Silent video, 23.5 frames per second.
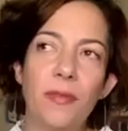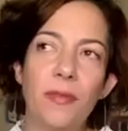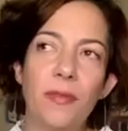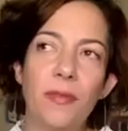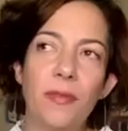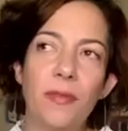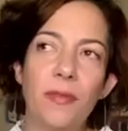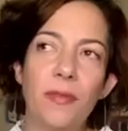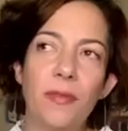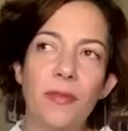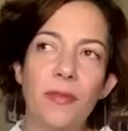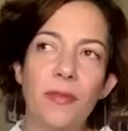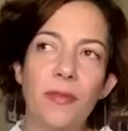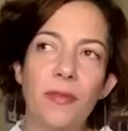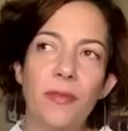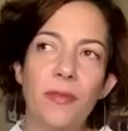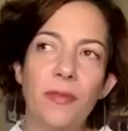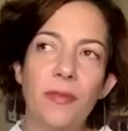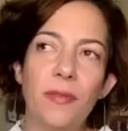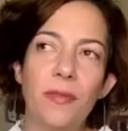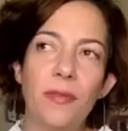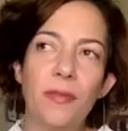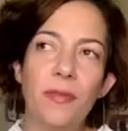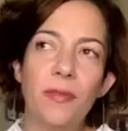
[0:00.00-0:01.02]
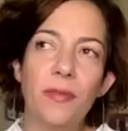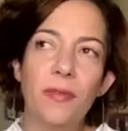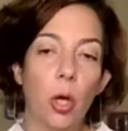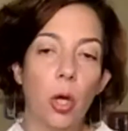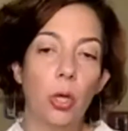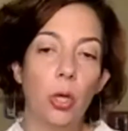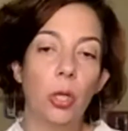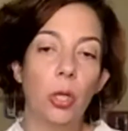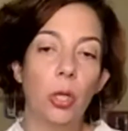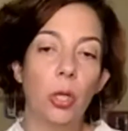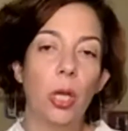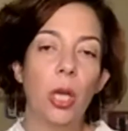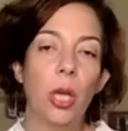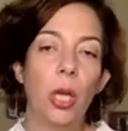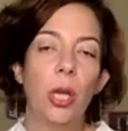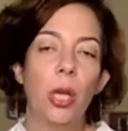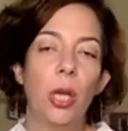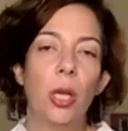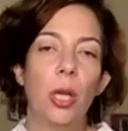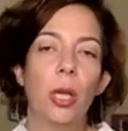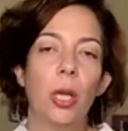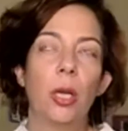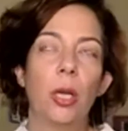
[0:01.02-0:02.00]
had such an impact
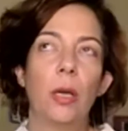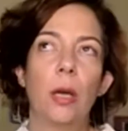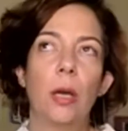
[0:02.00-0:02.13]
on